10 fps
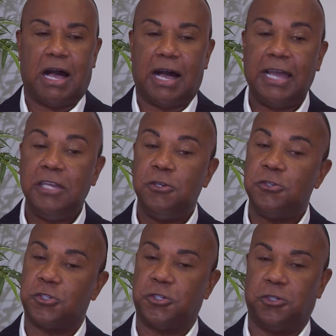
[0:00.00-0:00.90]
I
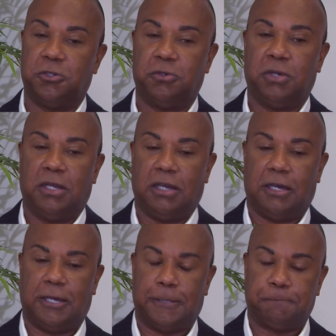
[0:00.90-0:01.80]
used to,
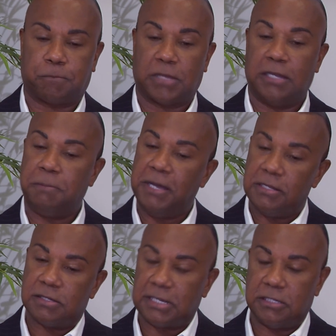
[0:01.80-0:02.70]
it
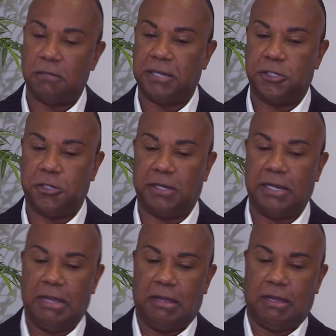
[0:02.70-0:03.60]
depends, I still might do
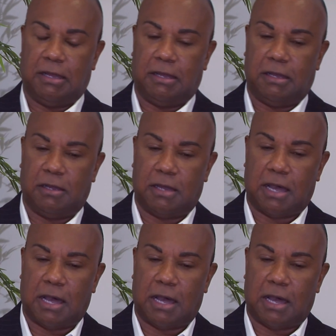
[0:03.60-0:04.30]
it.